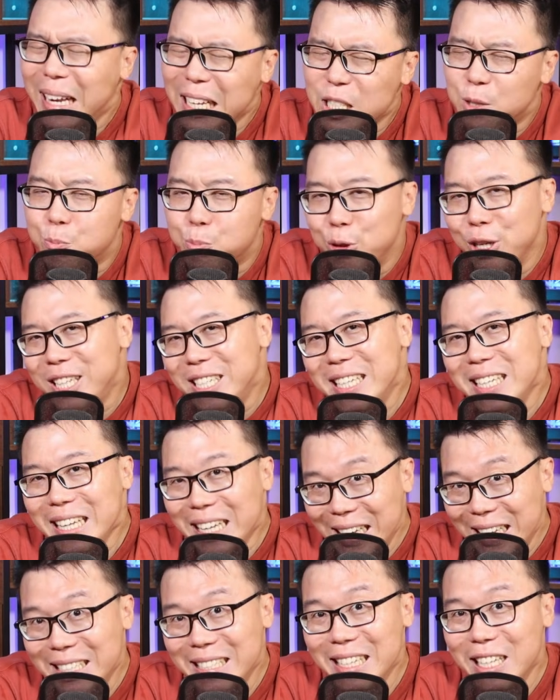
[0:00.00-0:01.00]
it is pretty
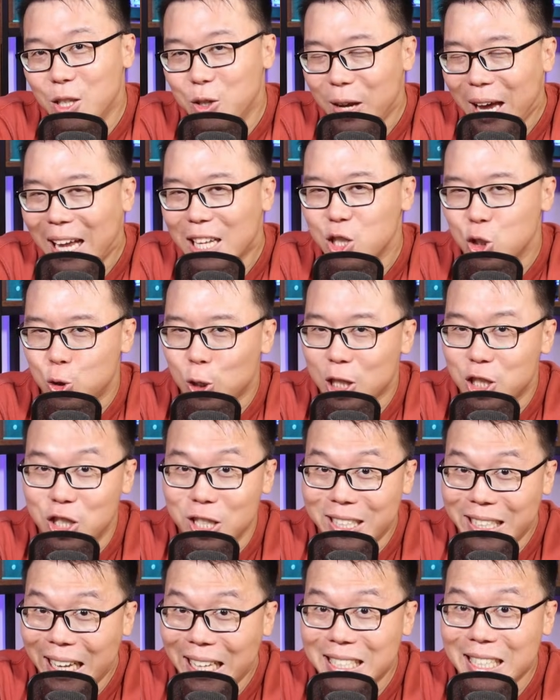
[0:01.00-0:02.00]
easy to add
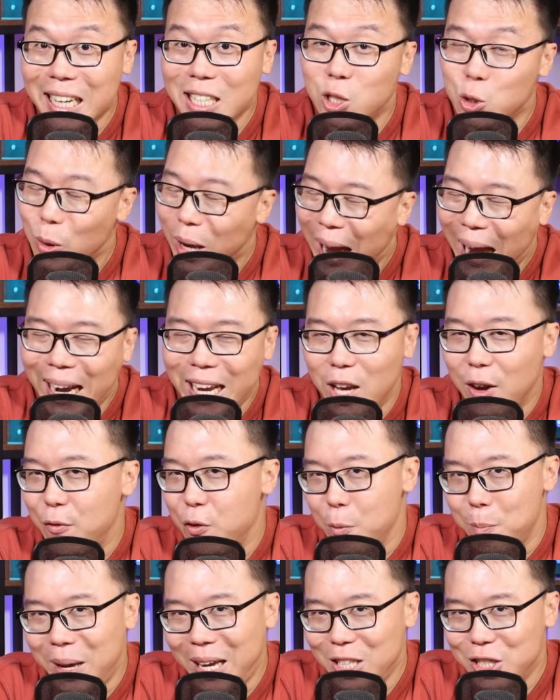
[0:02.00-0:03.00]
structured data to any of
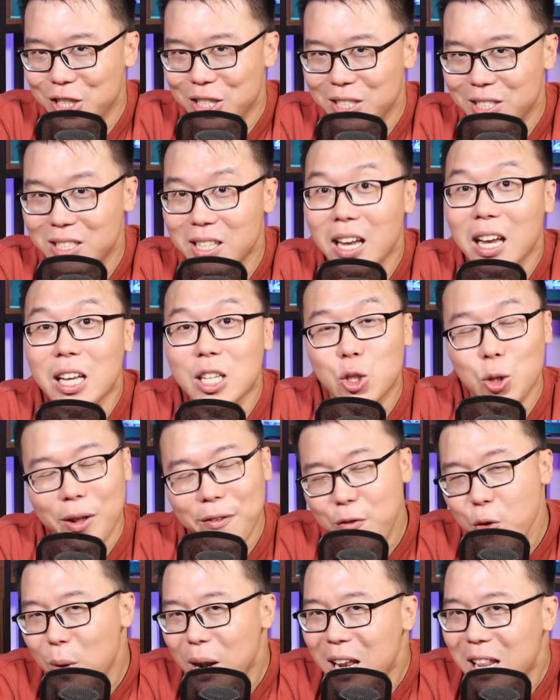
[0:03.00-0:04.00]
your pages. So
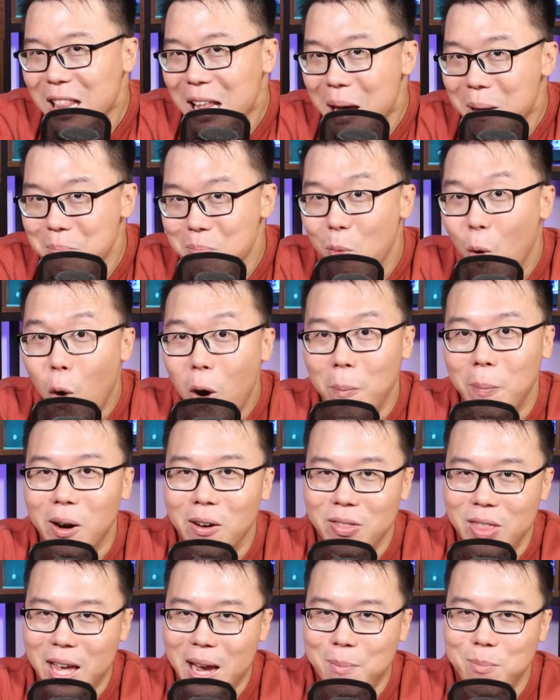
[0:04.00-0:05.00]
if you want to learn more
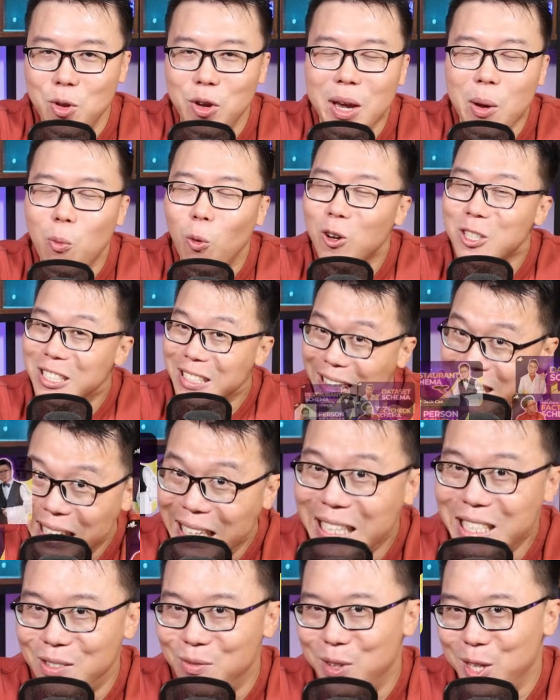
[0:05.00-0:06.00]
about them, you can watch
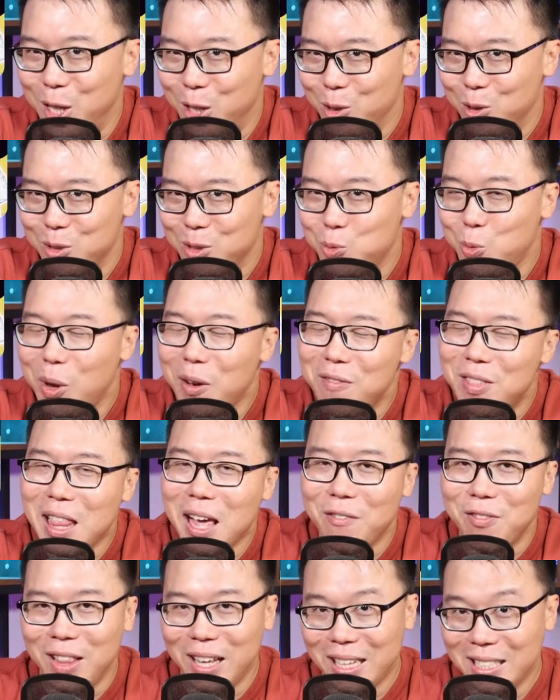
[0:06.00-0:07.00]
these videos. We have
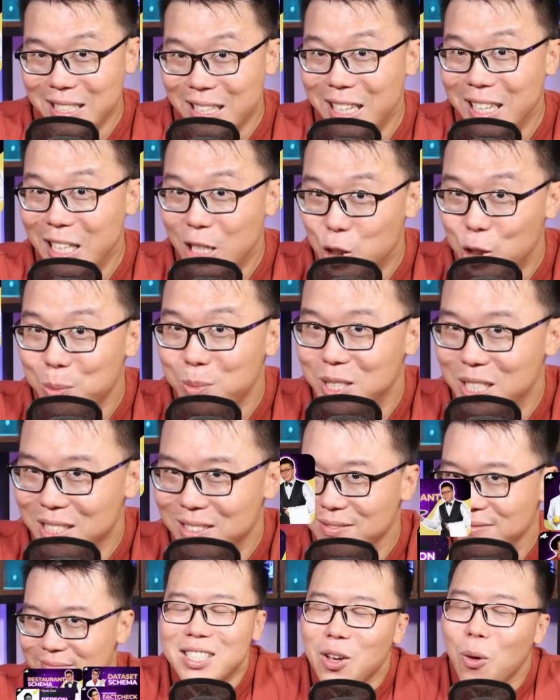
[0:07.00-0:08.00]
live links in the
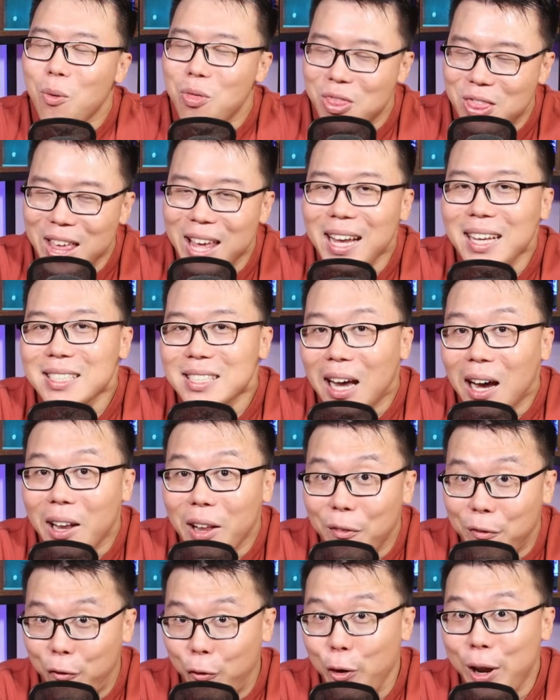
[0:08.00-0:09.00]
description. So these are
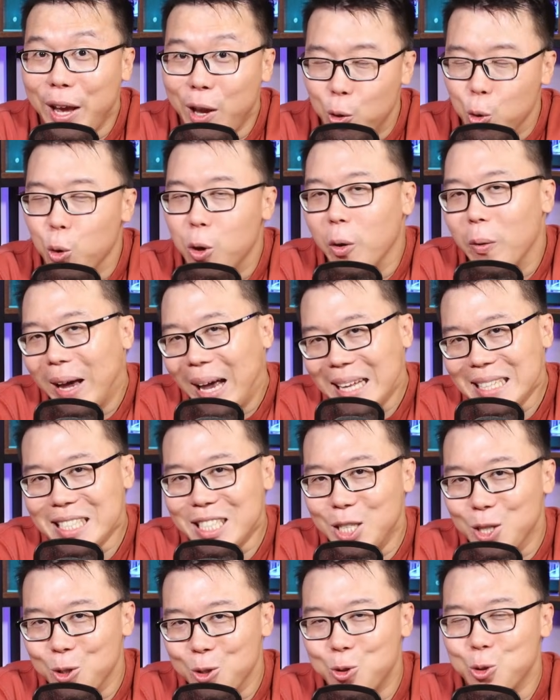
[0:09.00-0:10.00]
the free Google
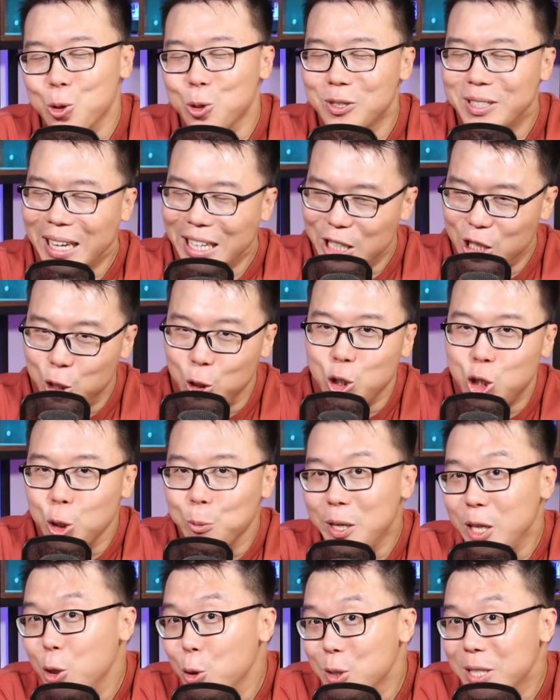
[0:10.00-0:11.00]
SEO tools that you
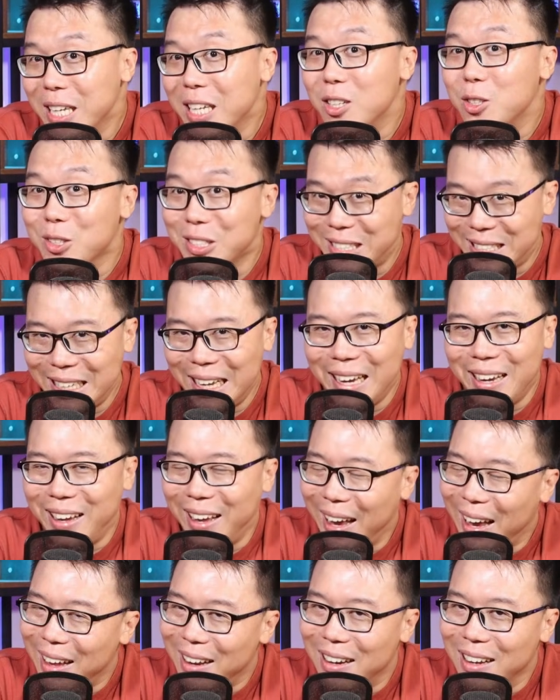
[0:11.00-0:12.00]
should be using to stay
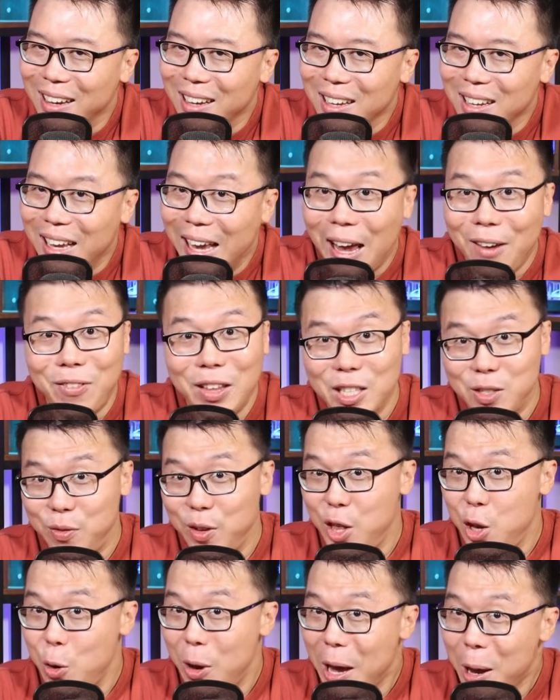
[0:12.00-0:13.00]
ahead. If this
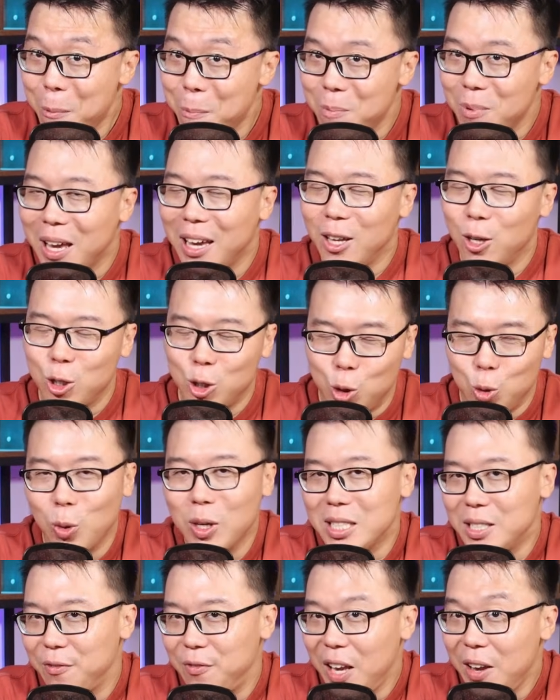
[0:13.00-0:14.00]
video helped, can you
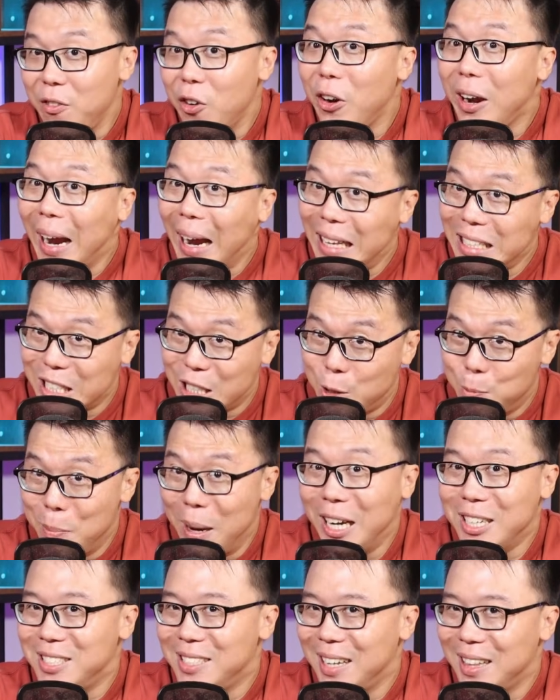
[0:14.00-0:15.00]
do us a favor and
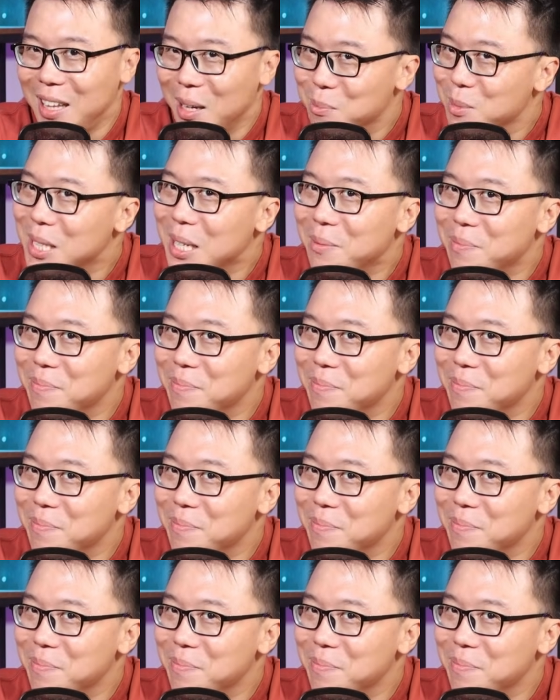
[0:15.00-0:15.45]
smash that thumbs